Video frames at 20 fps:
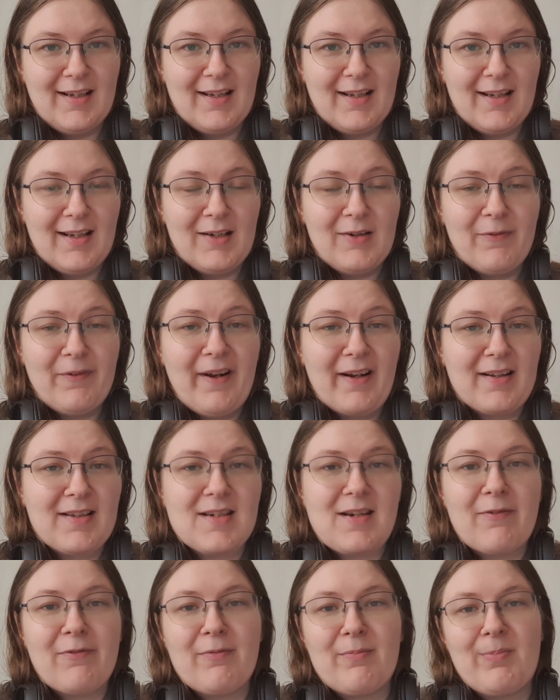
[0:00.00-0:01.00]
it affects
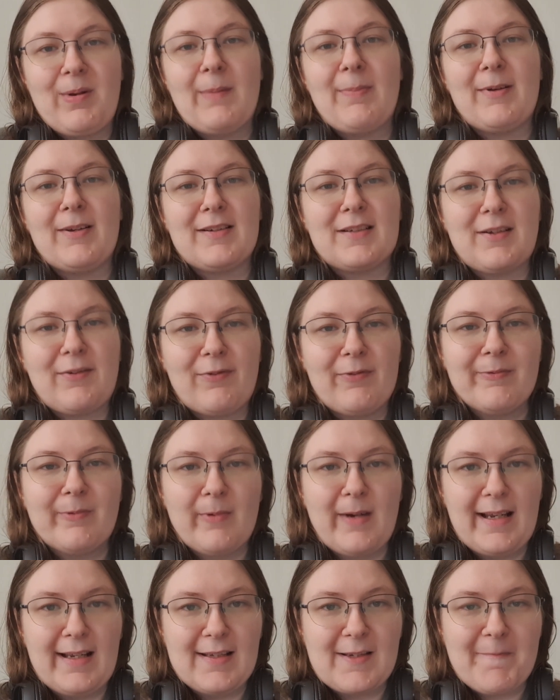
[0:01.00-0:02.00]
different people in different
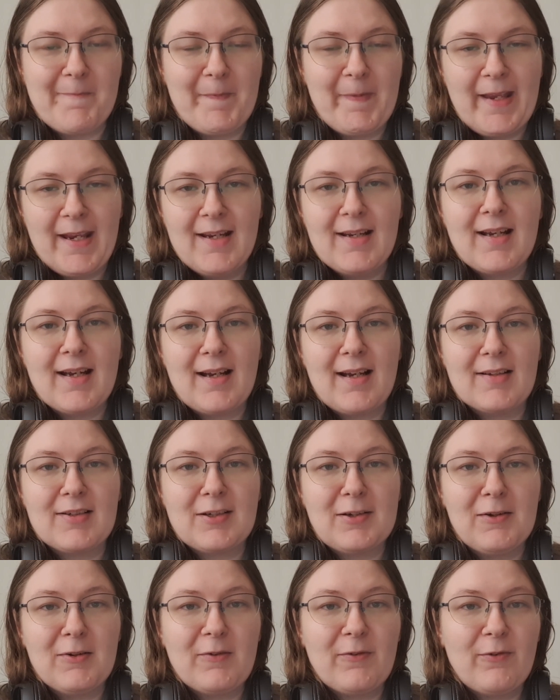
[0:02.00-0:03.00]
ways, and
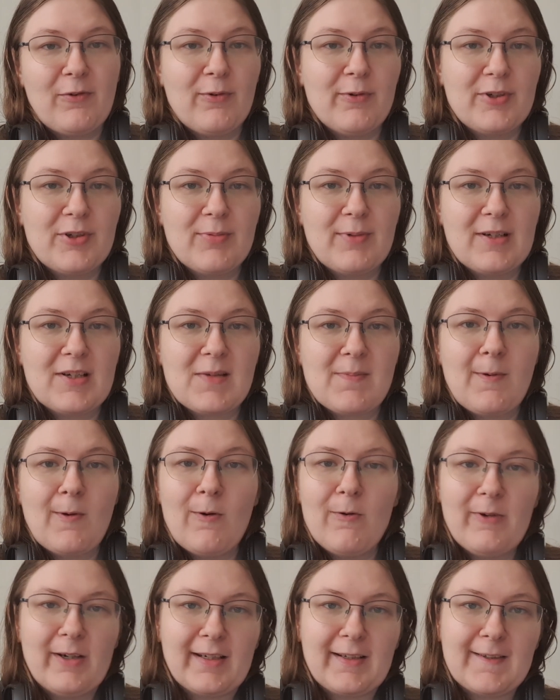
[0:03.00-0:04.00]
I look forward to
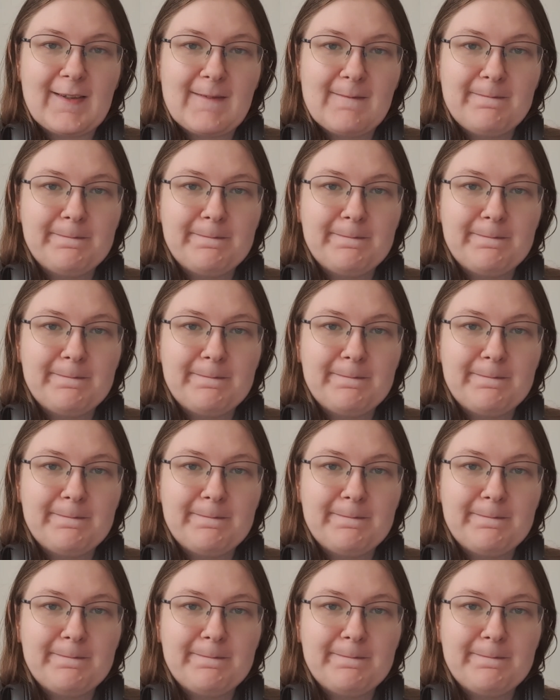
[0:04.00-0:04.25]
exploring it.